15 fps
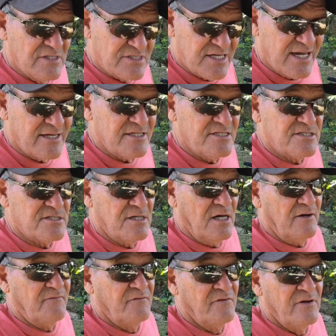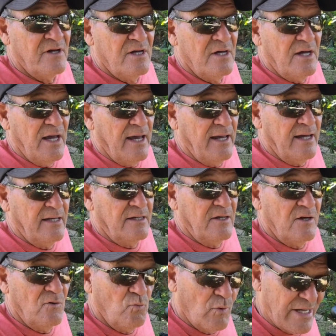sandy stuff, and
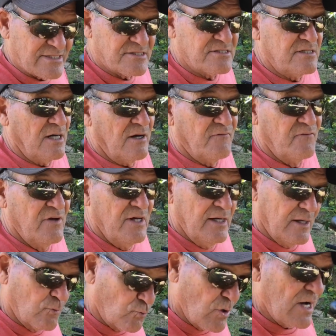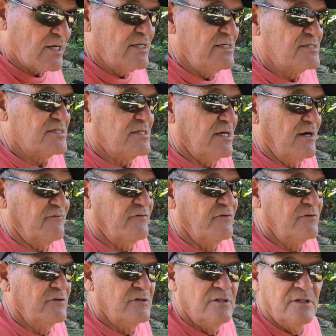wet stuff, and rocky stuff.
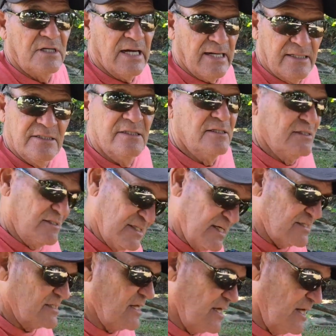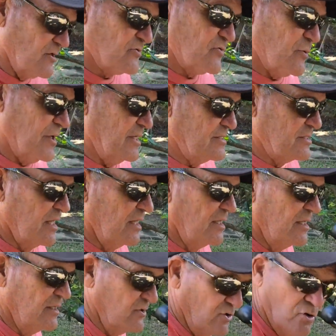Okay, that elsewise
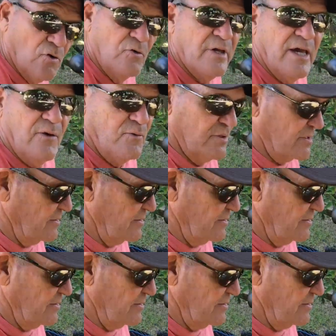you're okay with